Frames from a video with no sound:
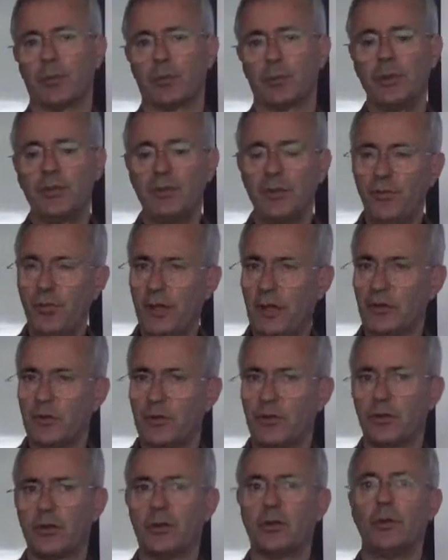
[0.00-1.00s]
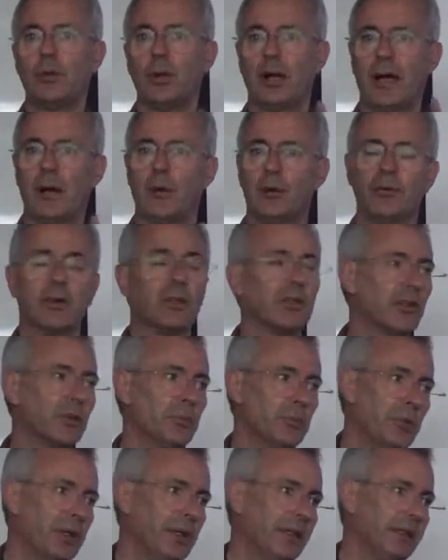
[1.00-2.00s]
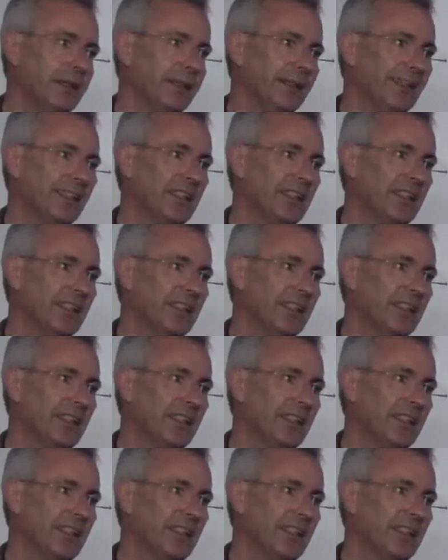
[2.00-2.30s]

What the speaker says: 27,002, however, to me